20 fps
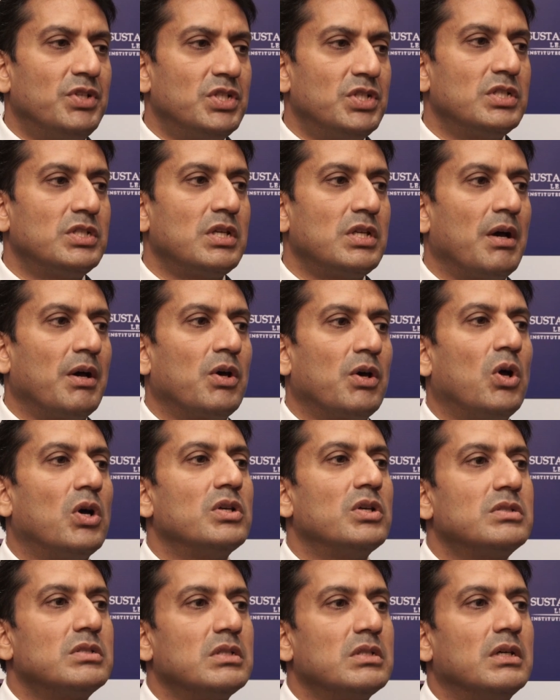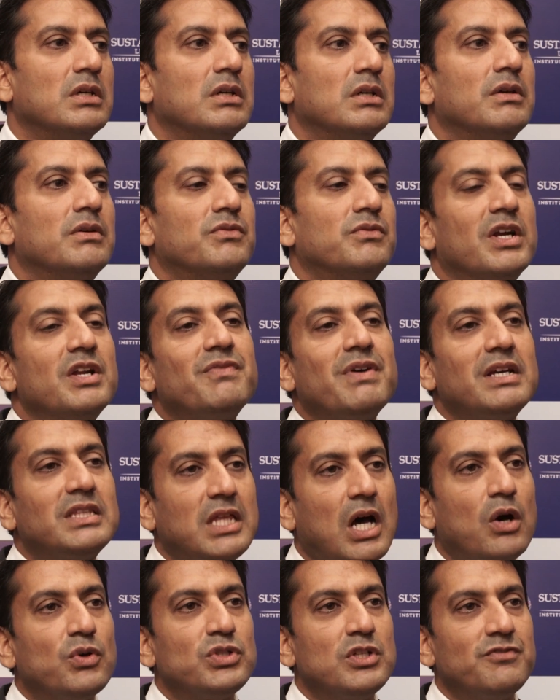is across
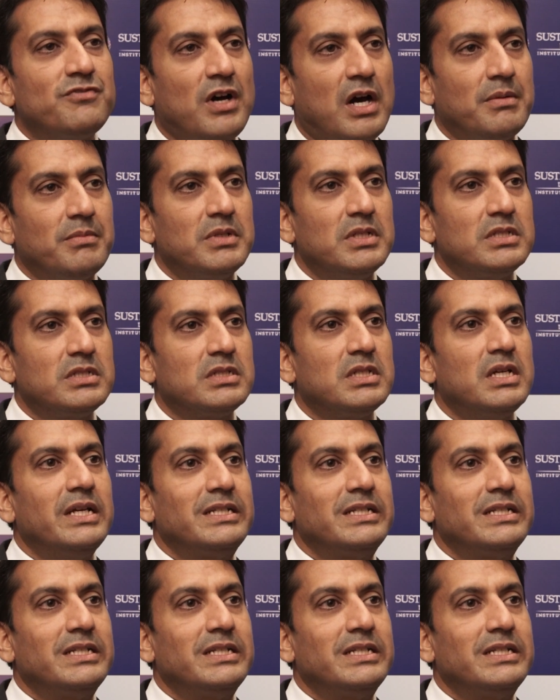25,000 farmers.